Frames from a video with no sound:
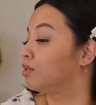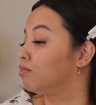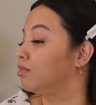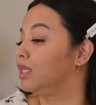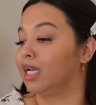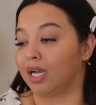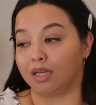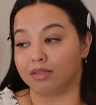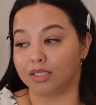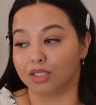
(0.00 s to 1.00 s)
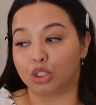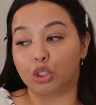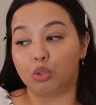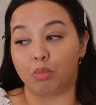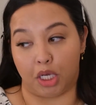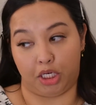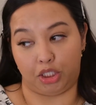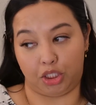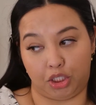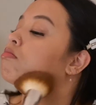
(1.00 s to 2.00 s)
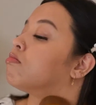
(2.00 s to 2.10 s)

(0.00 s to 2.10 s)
Yeah, it doesn't do much.